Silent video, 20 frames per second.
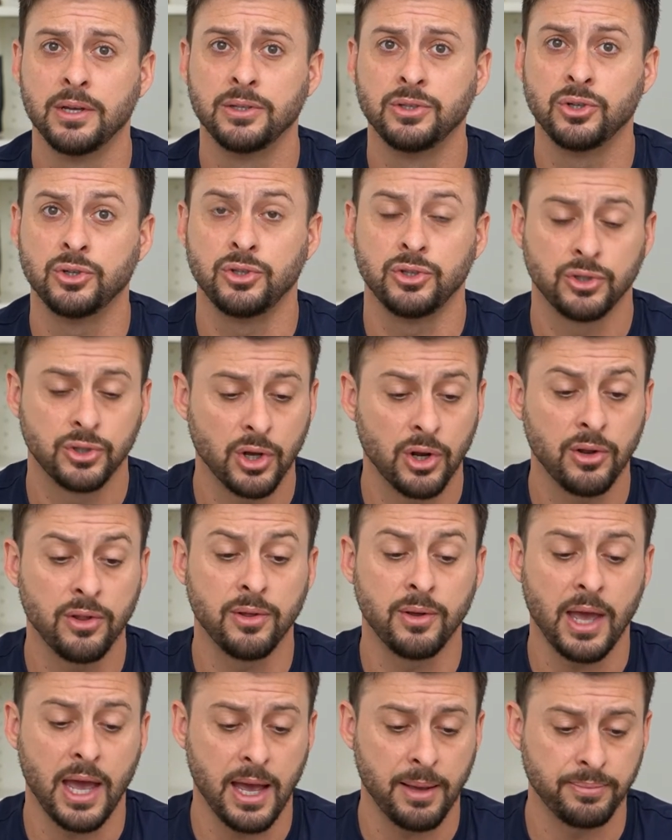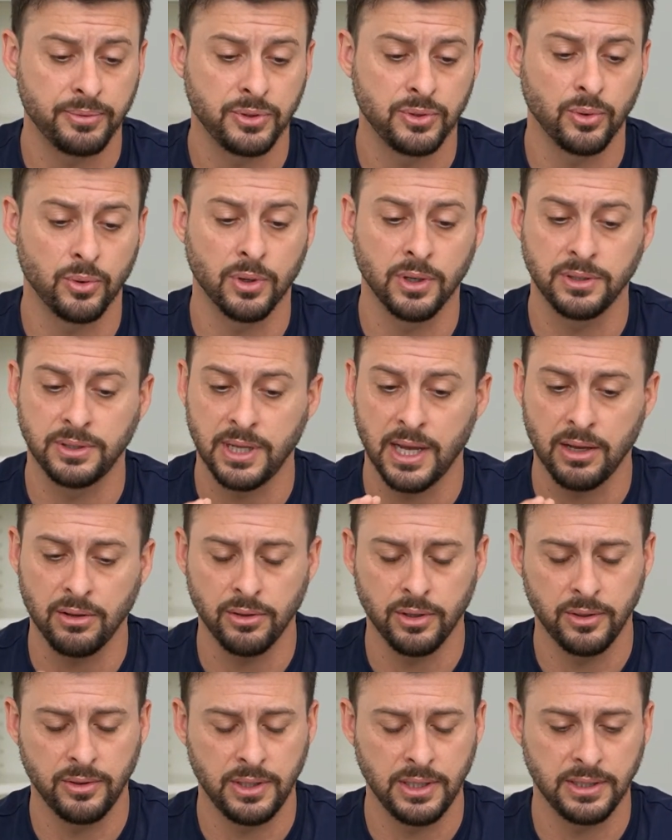So just go to the App Store,
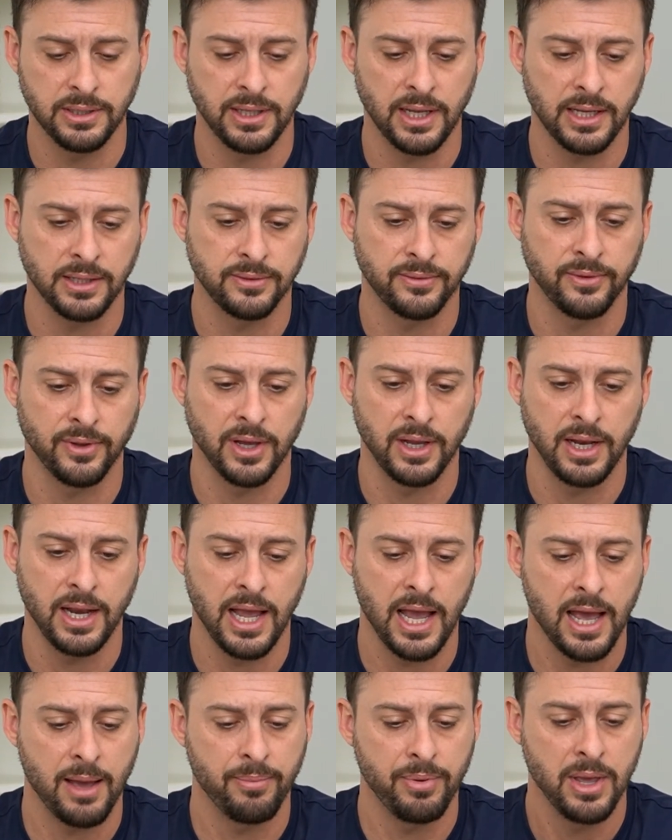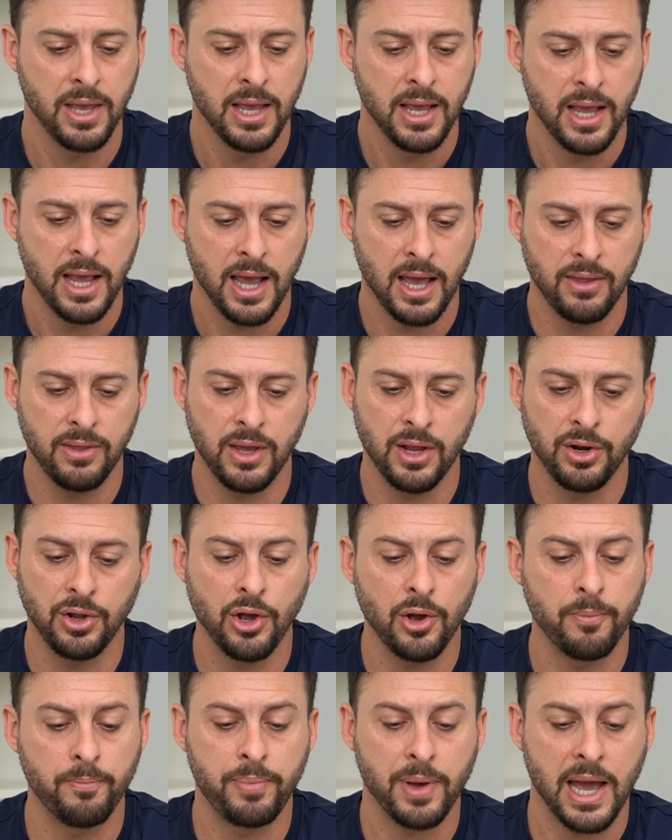download the TestFlight app, and then
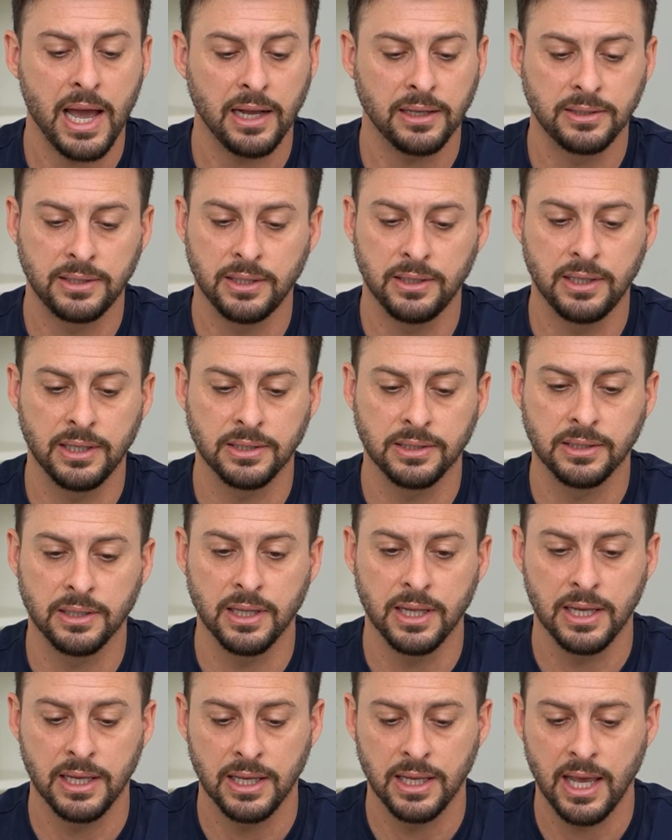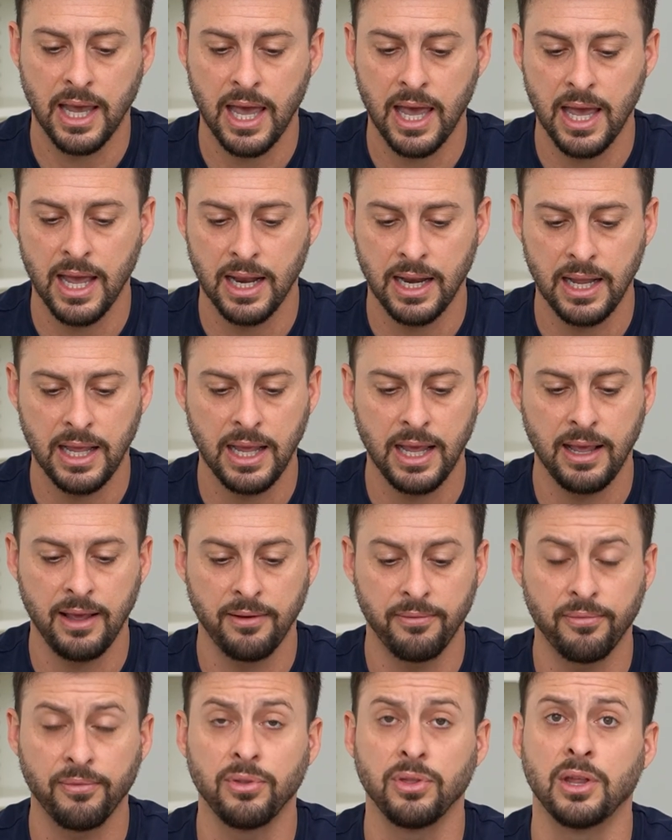go back to this link. And
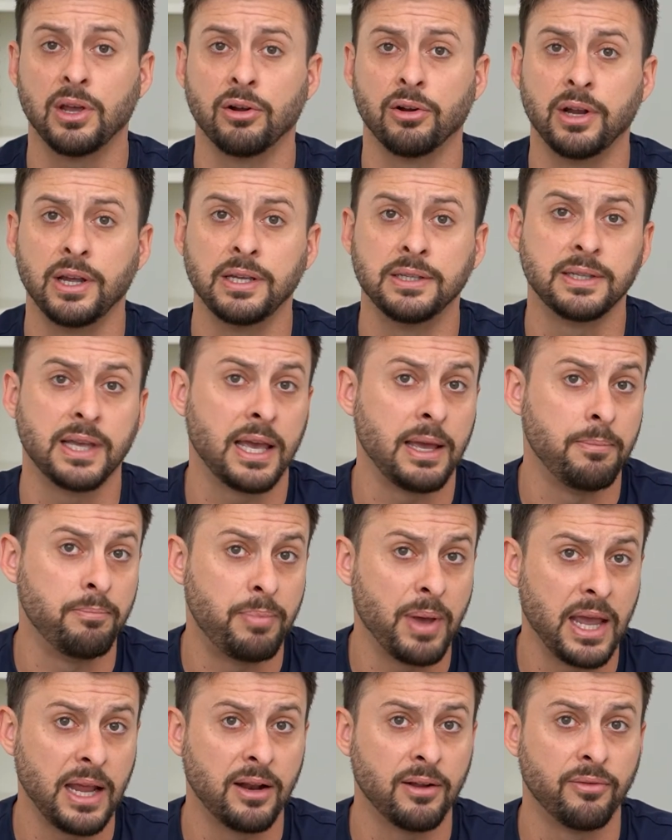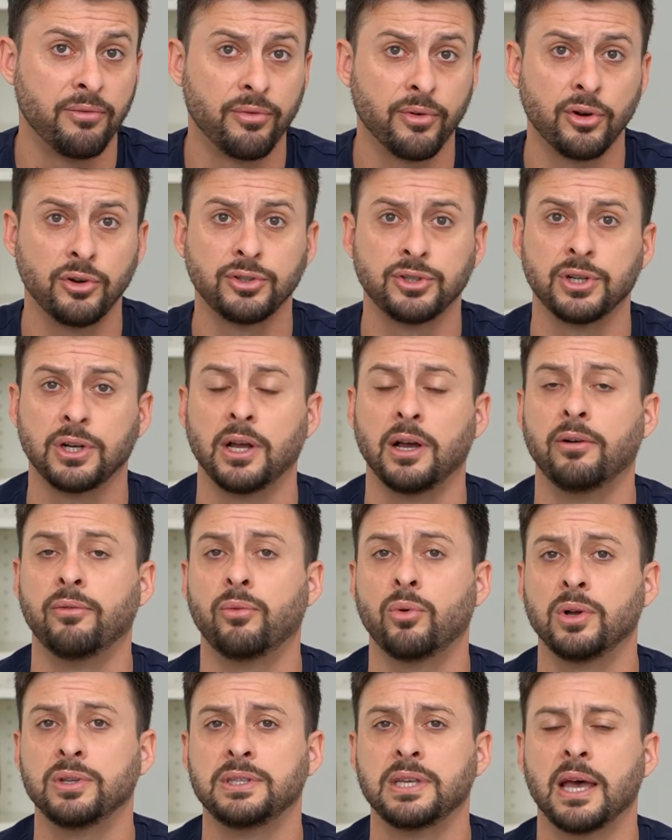if there is a beta version of
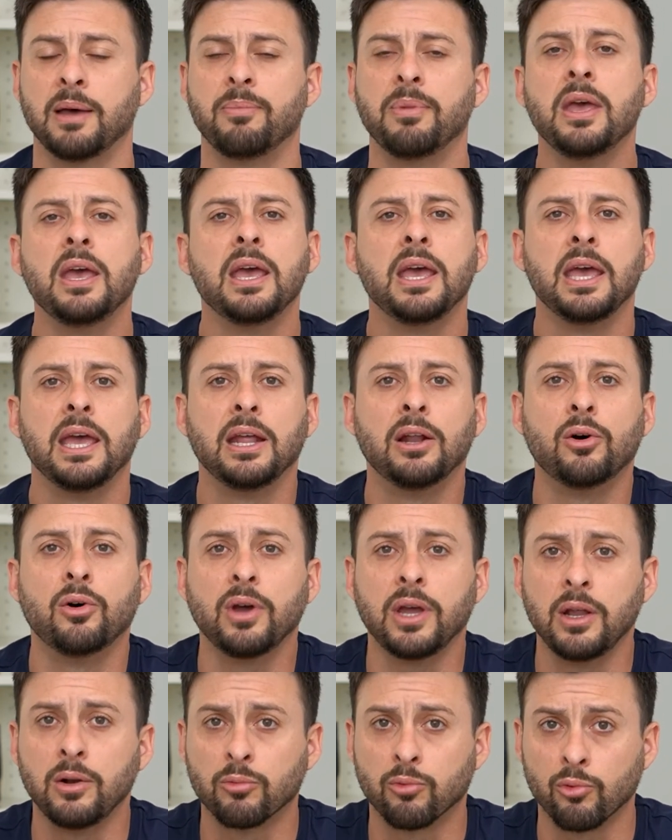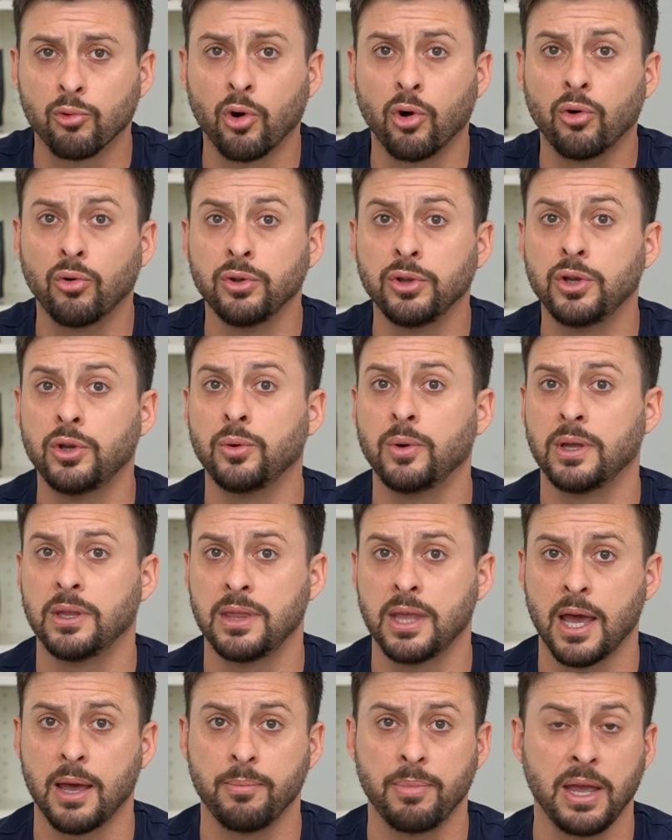WhatsApp, it'll enroll you
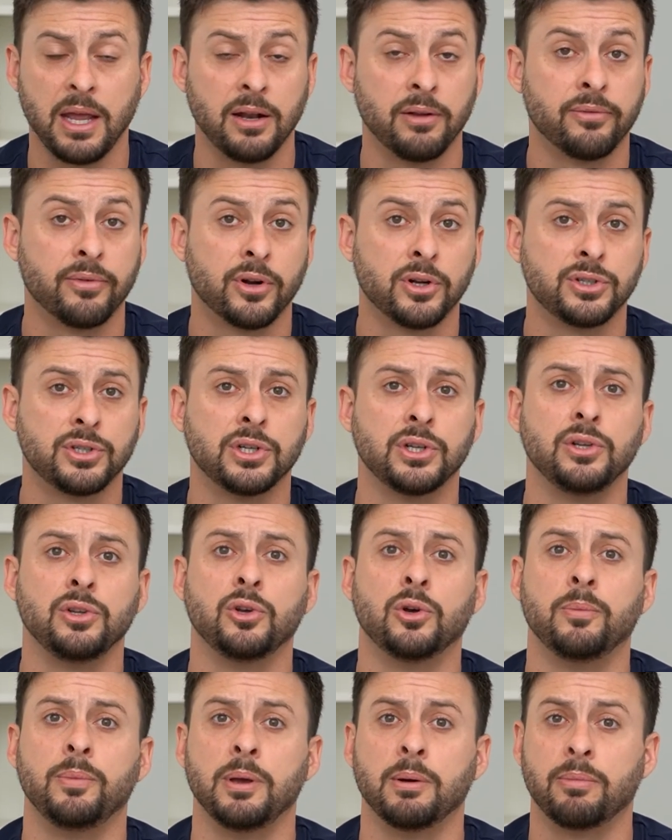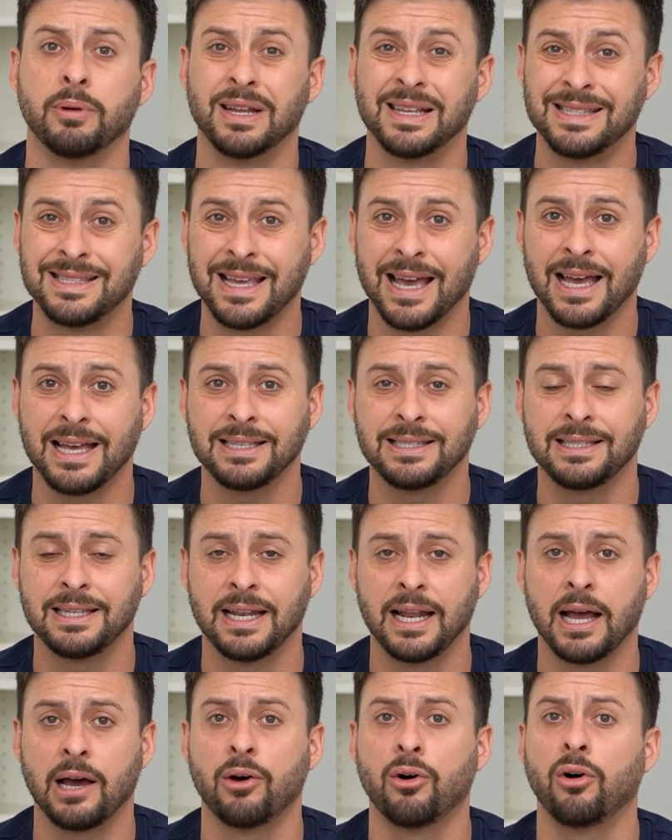in that beta version. You'll be able to test
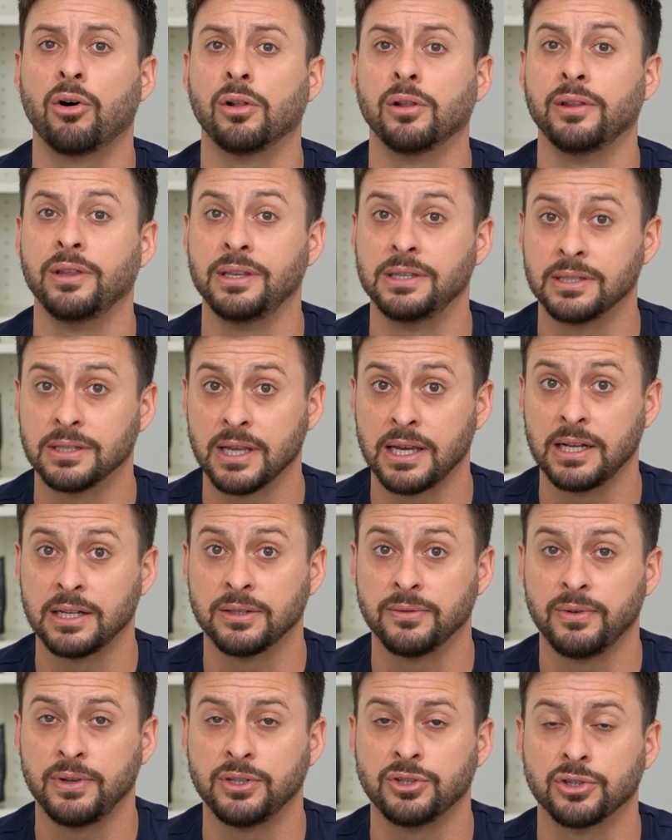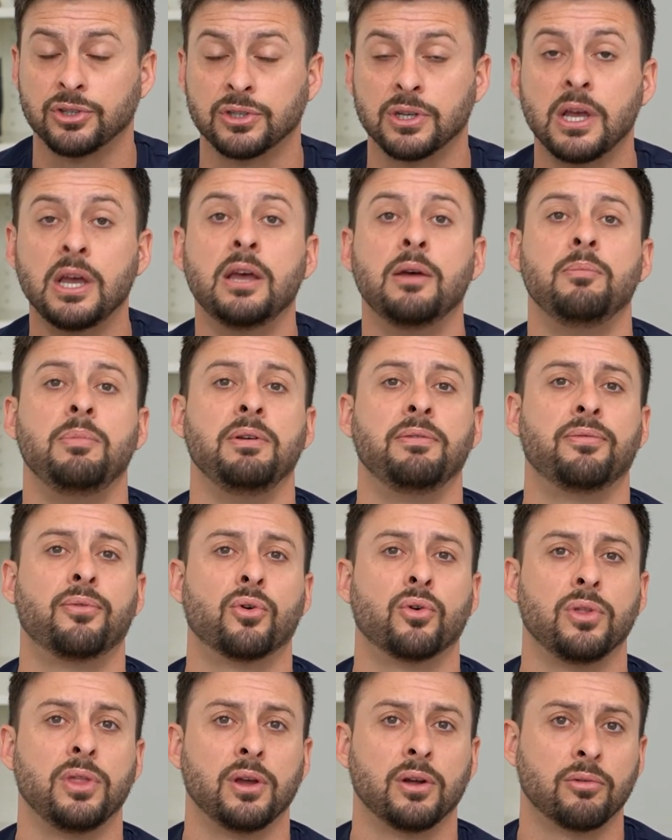it out, all these latest features
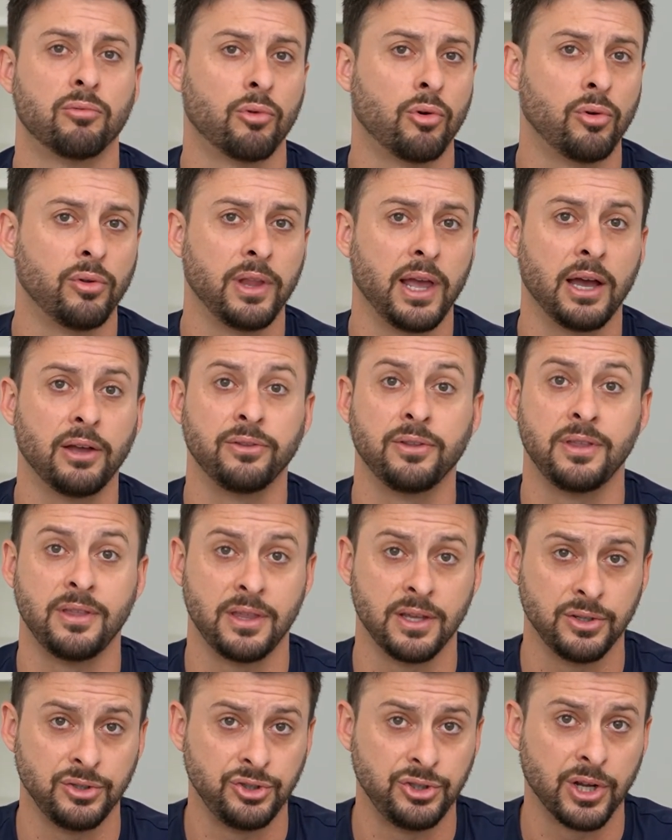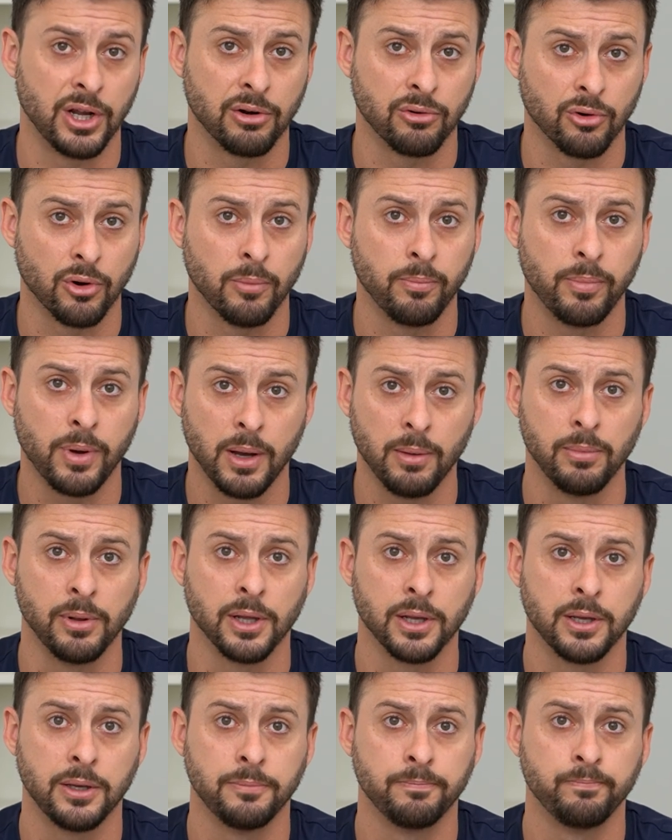before they're rolled out to the general
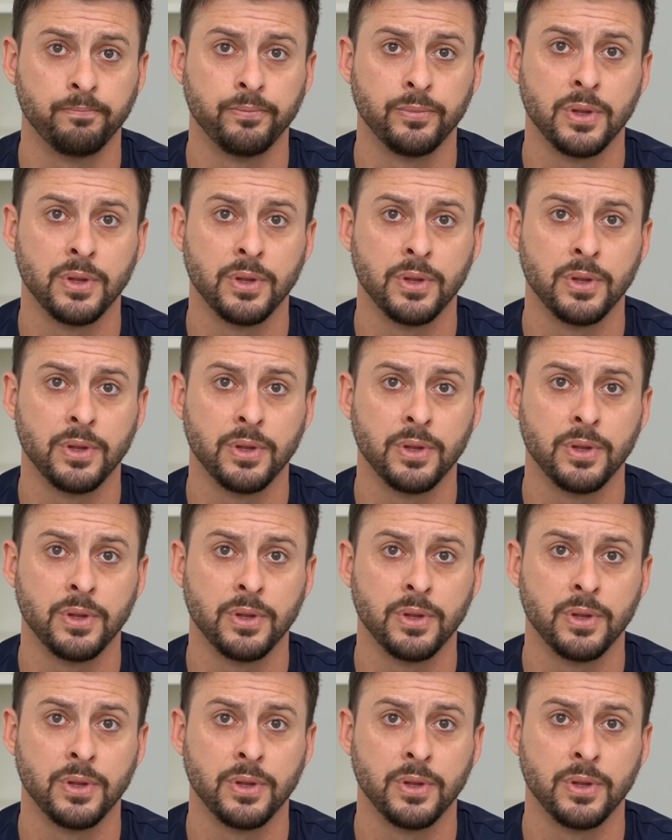public.